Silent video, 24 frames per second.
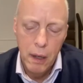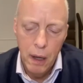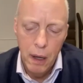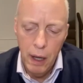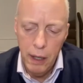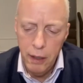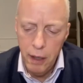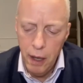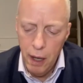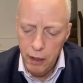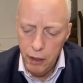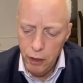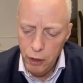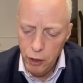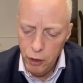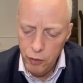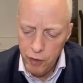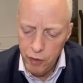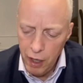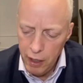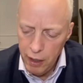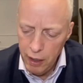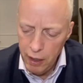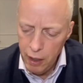I, I know
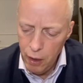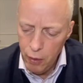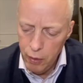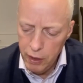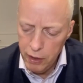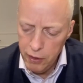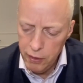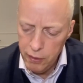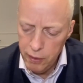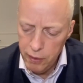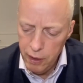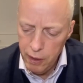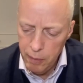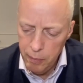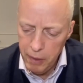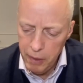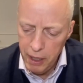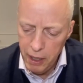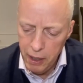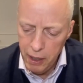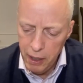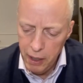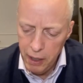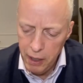you've got to go in a, in a
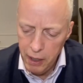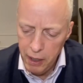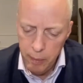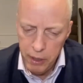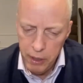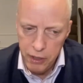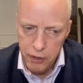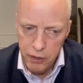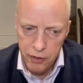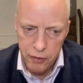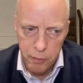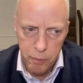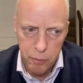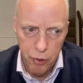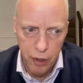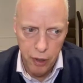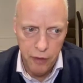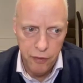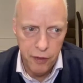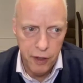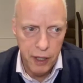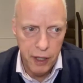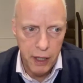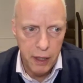minute, Greg, but just
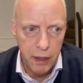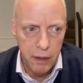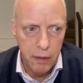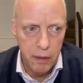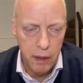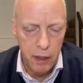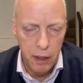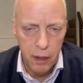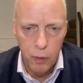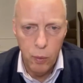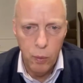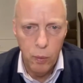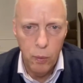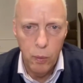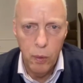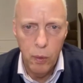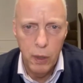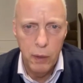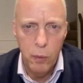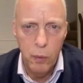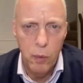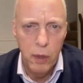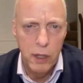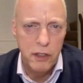briefly, you know,
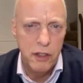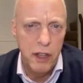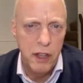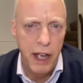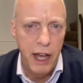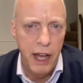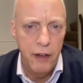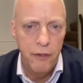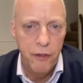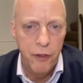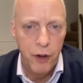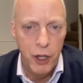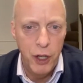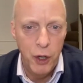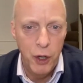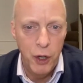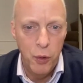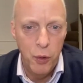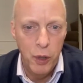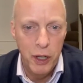what, what's ahead for you?